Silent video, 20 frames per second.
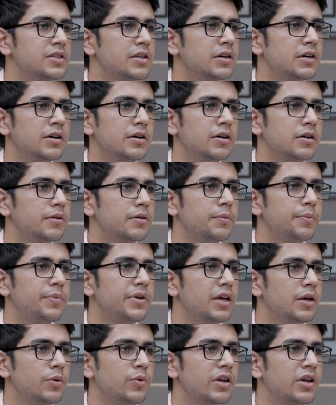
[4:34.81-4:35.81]
the
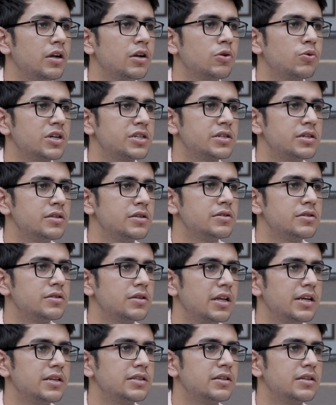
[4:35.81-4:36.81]
behavioral questions,
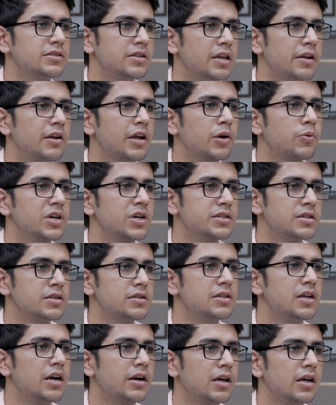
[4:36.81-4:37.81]
like the generic
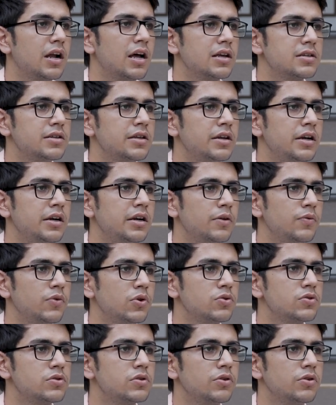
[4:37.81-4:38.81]
questions that are asked in
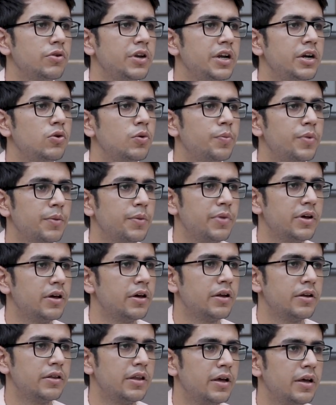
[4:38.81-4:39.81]
interviews. You need to
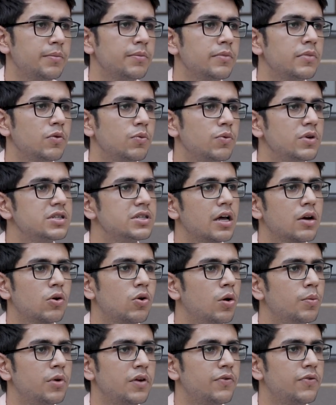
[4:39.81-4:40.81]
prepare them, which are
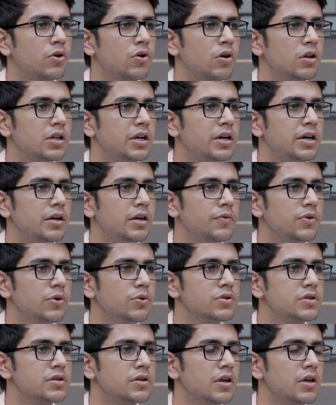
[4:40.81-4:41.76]
common for all the interviews.